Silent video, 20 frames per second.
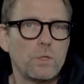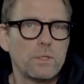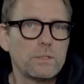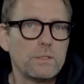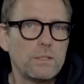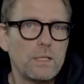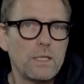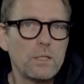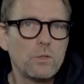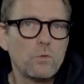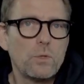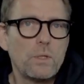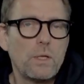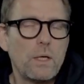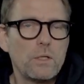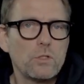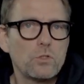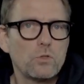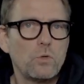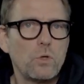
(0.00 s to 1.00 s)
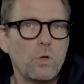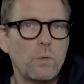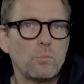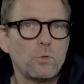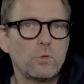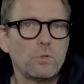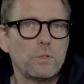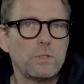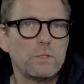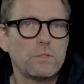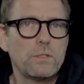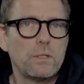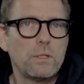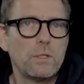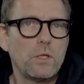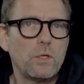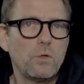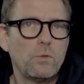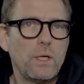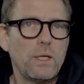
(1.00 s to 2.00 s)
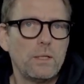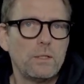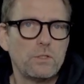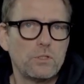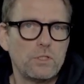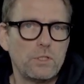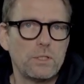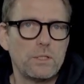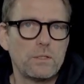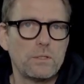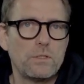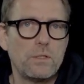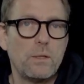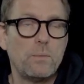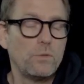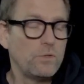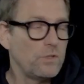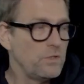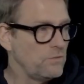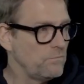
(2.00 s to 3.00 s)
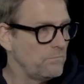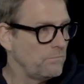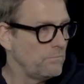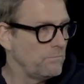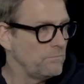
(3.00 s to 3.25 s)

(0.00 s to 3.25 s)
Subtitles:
is equally enjoyable is the low energy consumption.